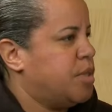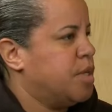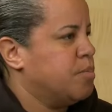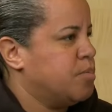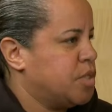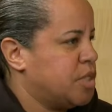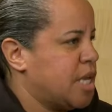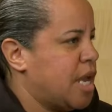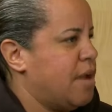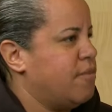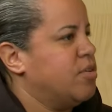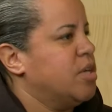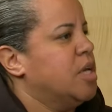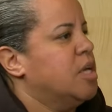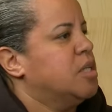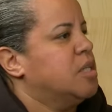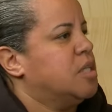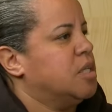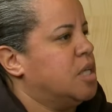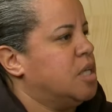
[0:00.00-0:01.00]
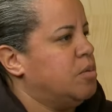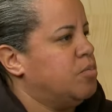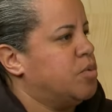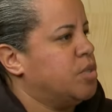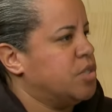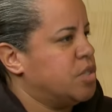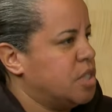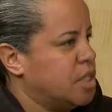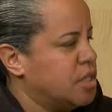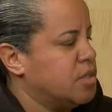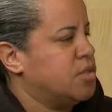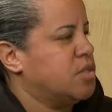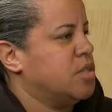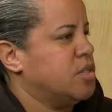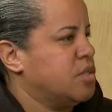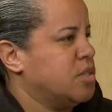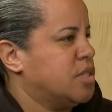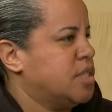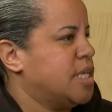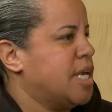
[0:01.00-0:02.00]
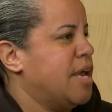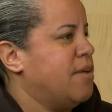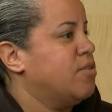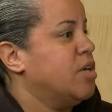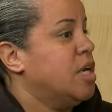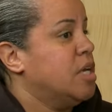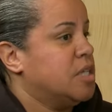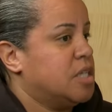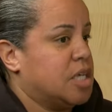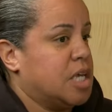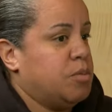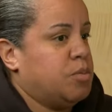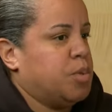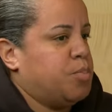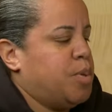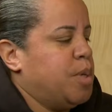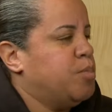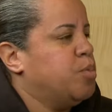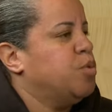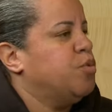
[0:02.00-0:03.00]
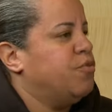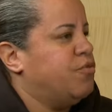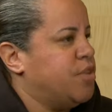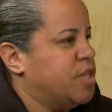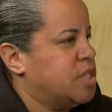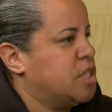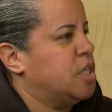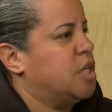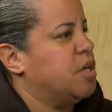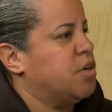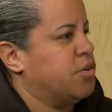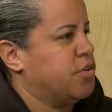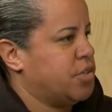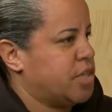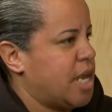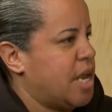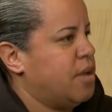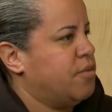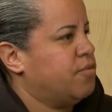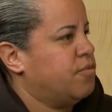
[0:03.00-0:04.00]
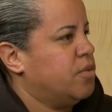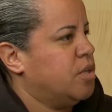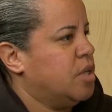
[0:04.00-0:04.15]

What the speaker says: them safe, to keep the citizens safe, to keep the people who visit here safe.